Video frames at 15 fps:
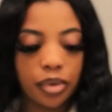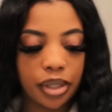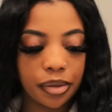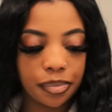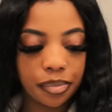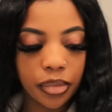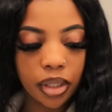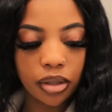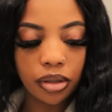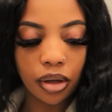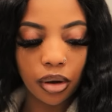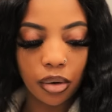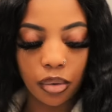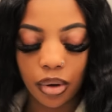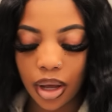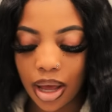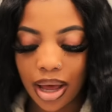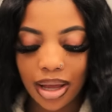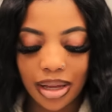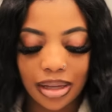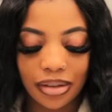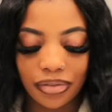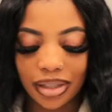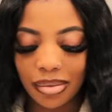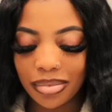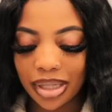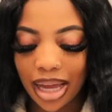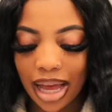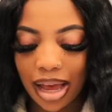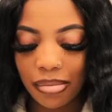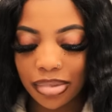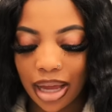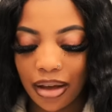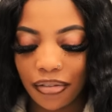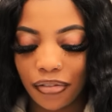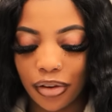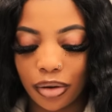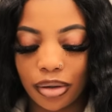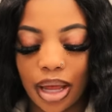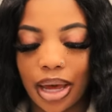well. So sometimes I feel